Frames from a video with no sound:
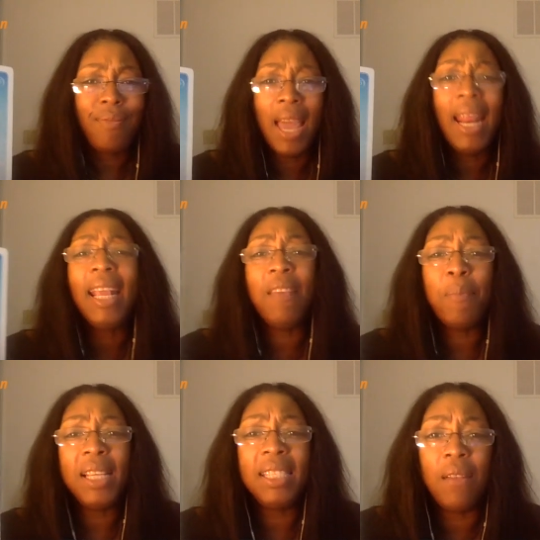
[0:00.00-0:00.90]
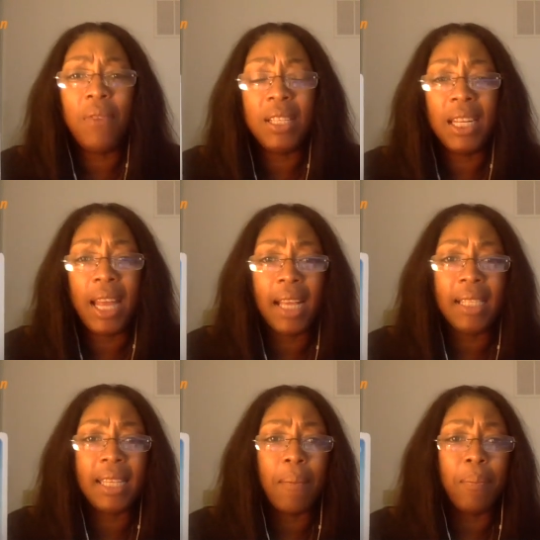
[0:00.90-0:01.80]
and I give myself as an
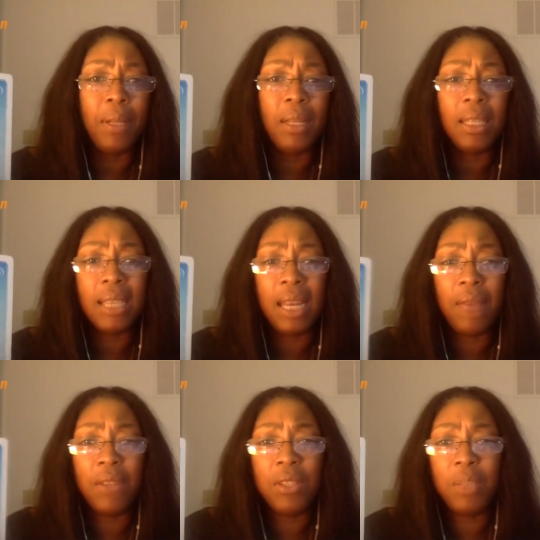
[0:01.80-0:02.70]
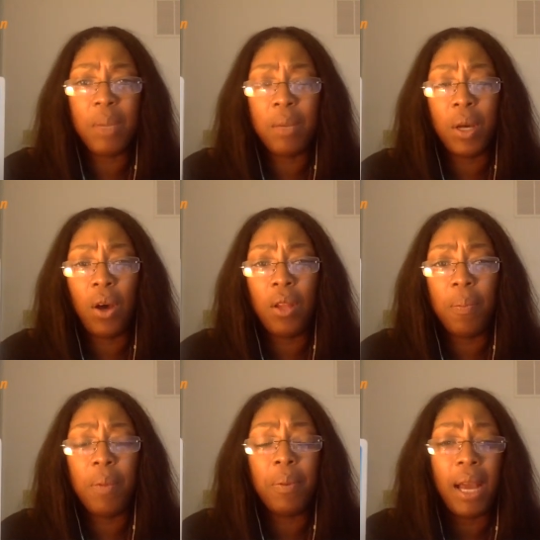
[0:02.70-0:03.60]
example, because I never speak about other
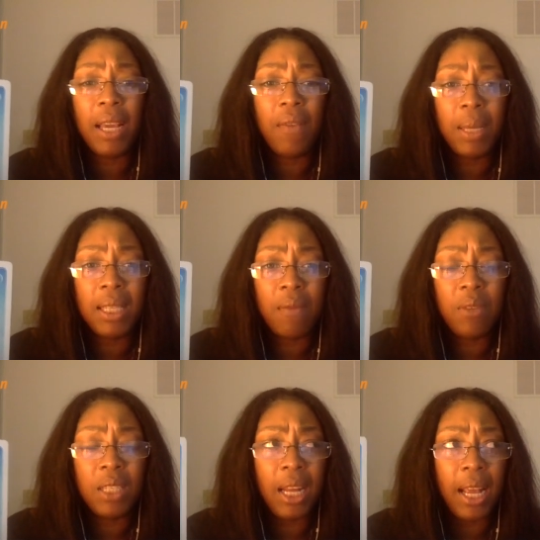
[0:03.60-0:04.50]
people, I give myself as an